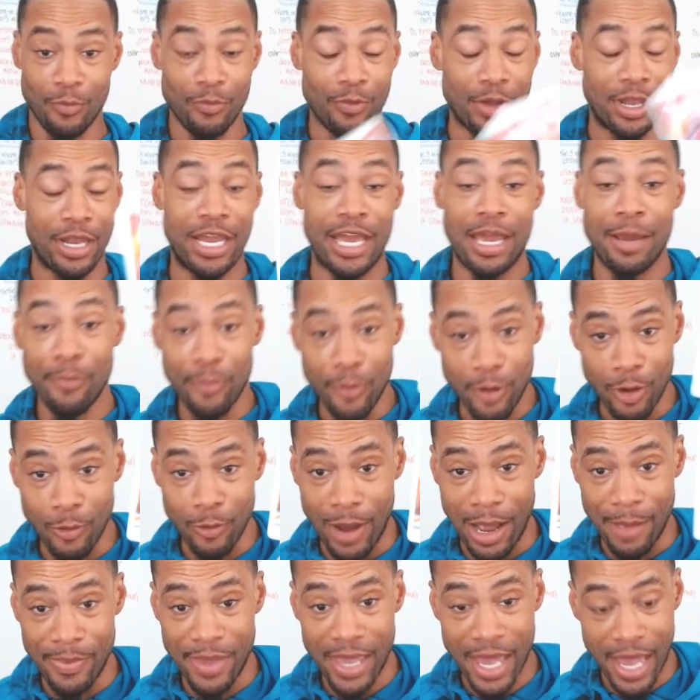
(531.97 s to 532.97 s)
An emperor
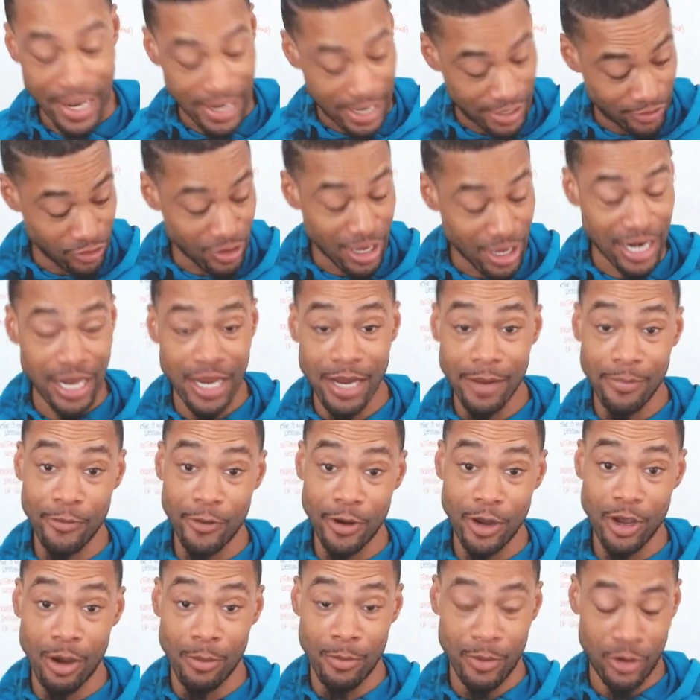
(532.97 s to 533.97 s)
right behind us. You got an
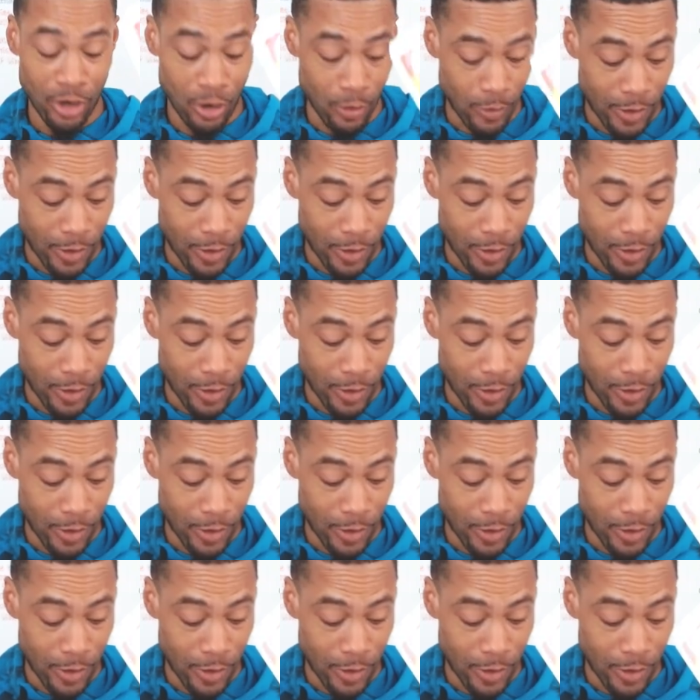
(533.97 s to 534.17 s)
emperor coming your